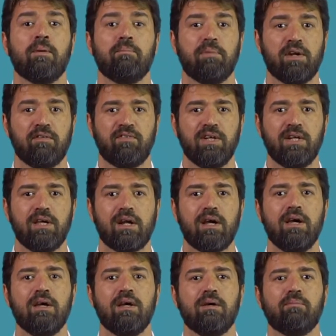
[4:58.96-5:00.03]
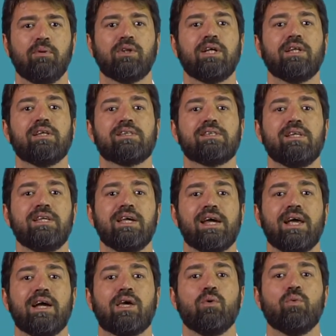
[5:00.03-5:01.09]
Finally, you can assign a
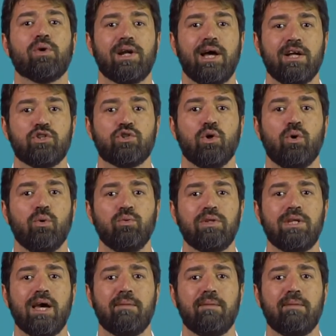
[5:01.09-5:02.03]
radius or an internal